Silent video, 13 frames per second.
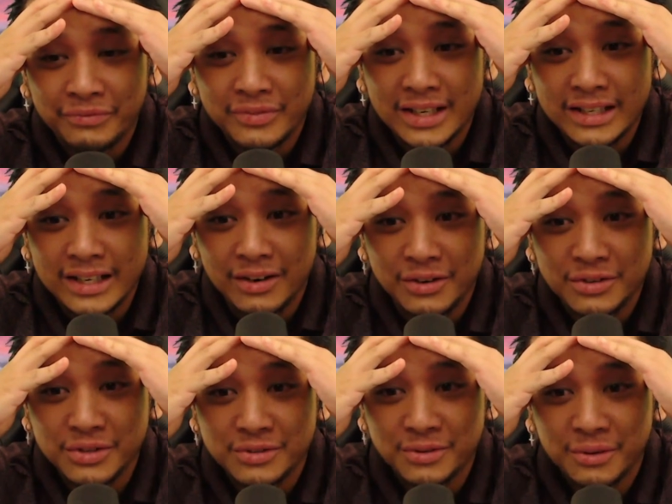
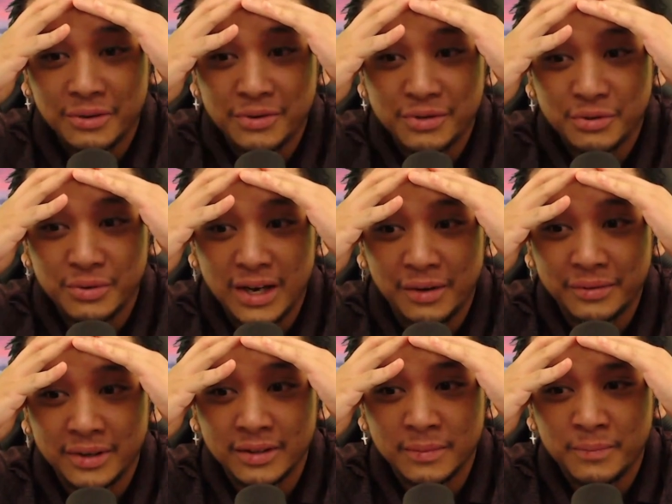Daenerys and Jorah
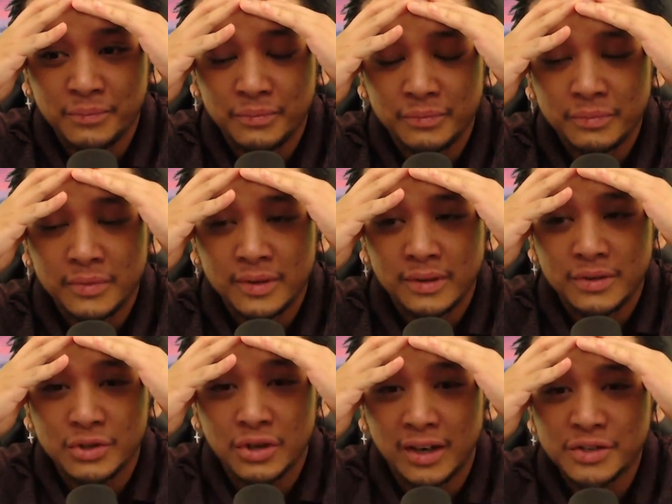surrounded.
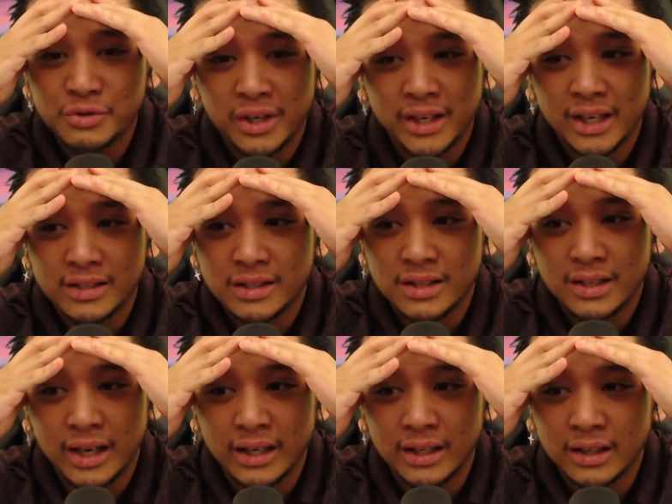Jon's trying to get to the
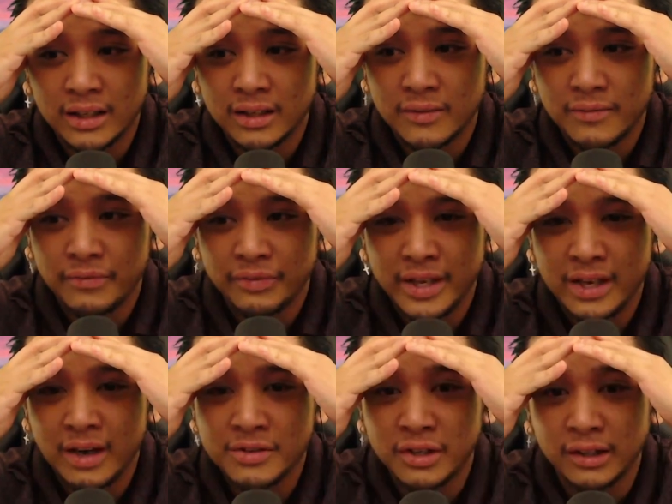Night King.
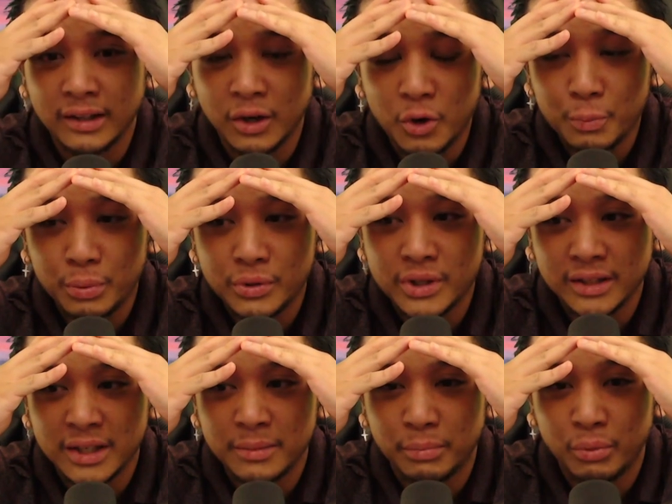Theon's alone
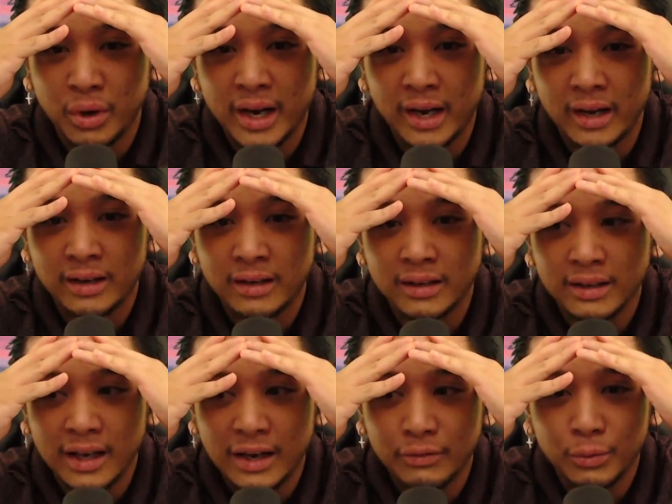protecting Bran.
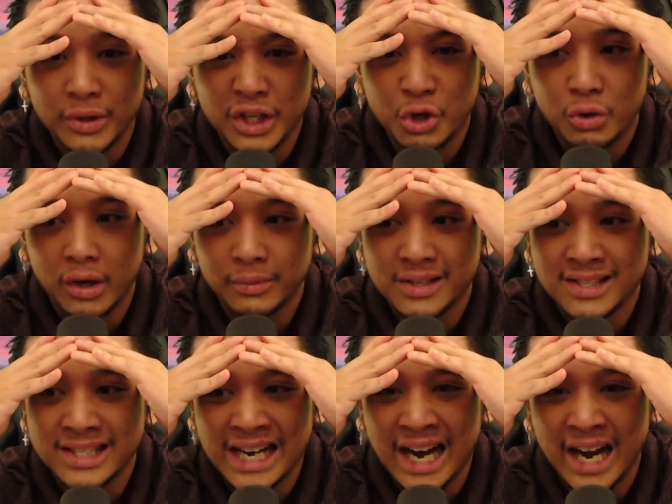Everyone in the crypt is
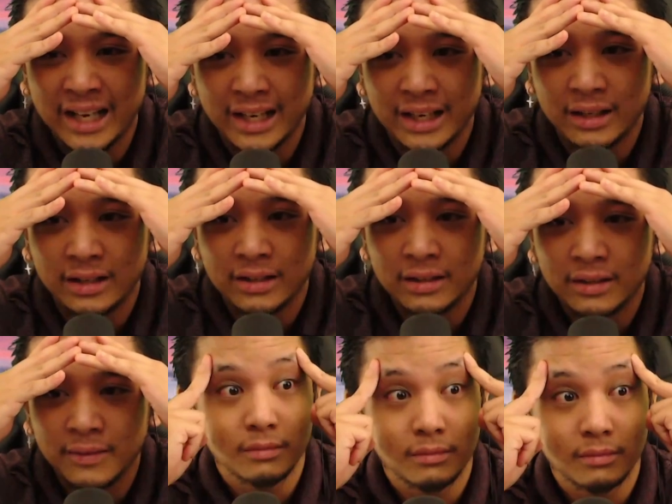dying.
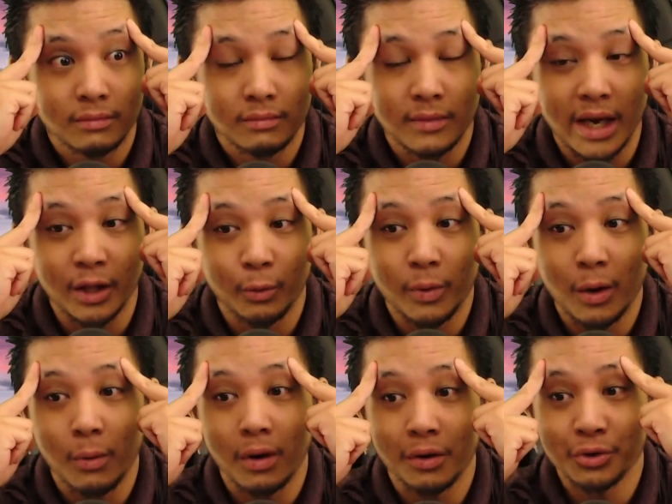And the White
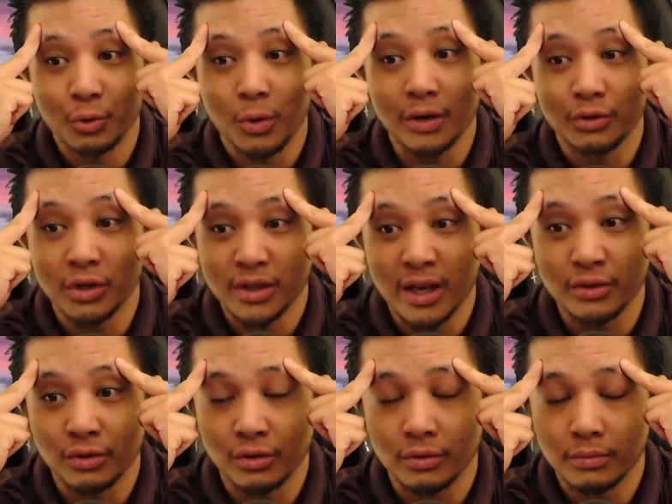Walker squad just
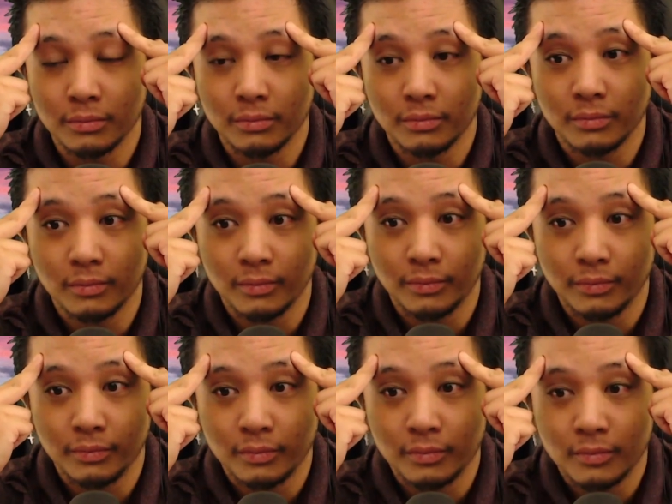entered.
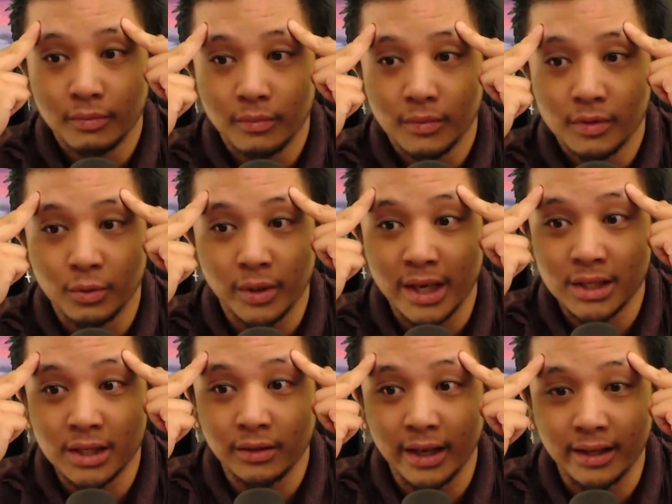So it
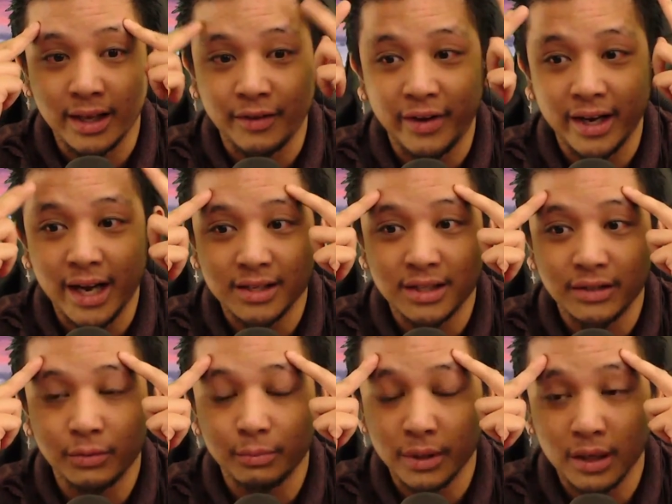hasn't, like, the fight hasn't
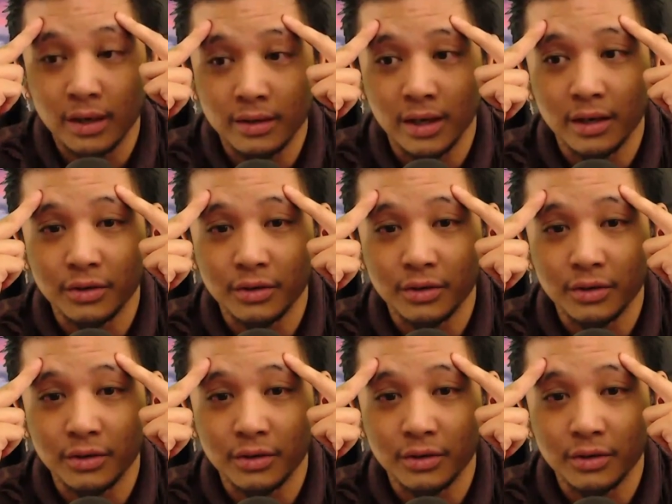even begun yet.